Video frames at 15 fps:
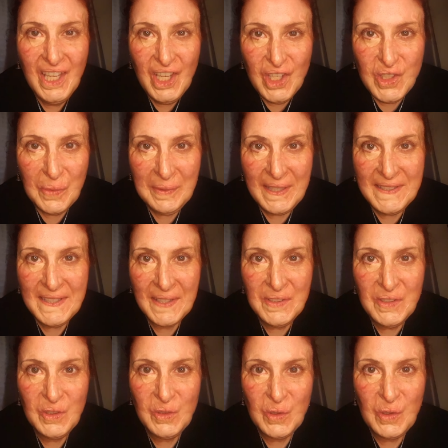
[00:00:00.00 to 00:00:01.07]
So I'm
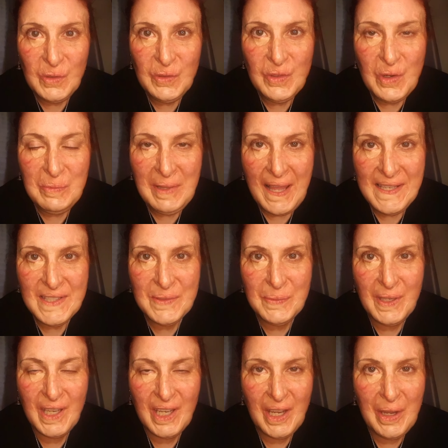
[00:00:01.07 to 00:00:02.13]
continuing on from last
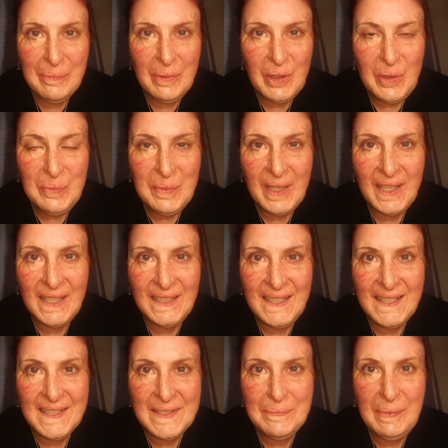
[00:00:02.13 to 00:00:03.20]
week about my
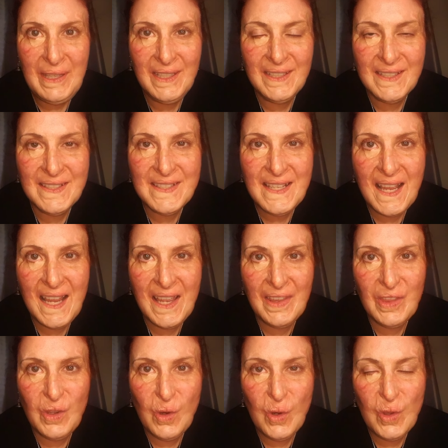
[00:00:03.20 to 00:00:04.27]
experience at
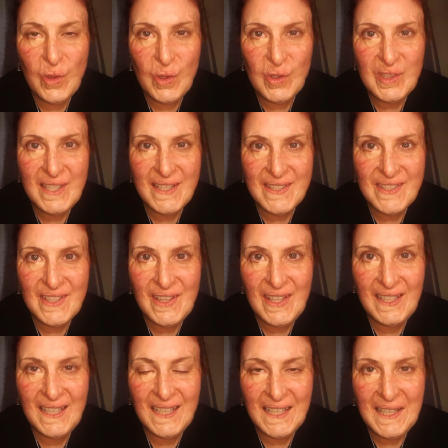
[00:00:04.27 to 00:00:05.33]
the orthotics
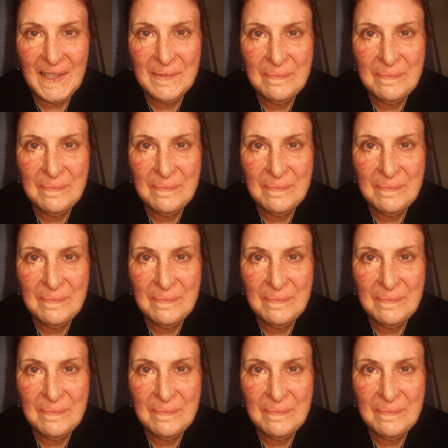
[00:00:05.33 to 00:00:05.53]
clinic.